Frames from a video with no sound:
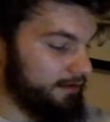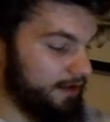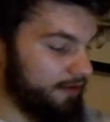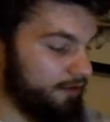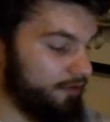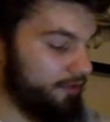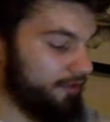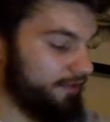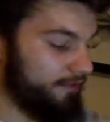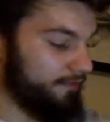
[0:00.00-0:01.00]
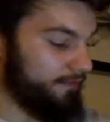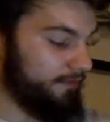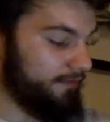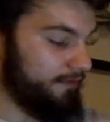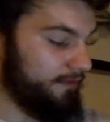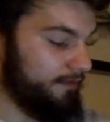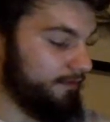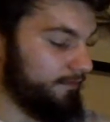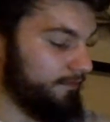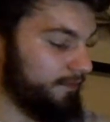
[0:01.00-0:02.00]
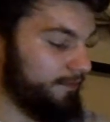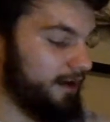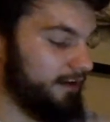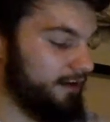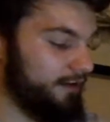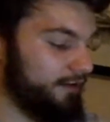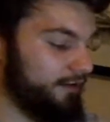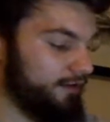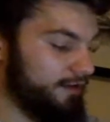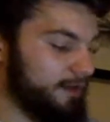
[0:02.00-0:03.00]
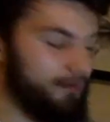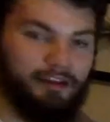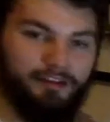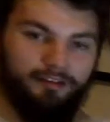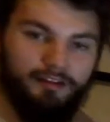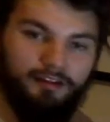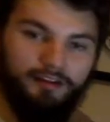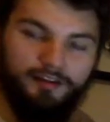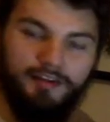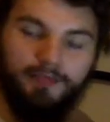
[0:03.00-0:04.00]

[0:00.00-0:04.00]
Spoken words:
So this part here, so the stable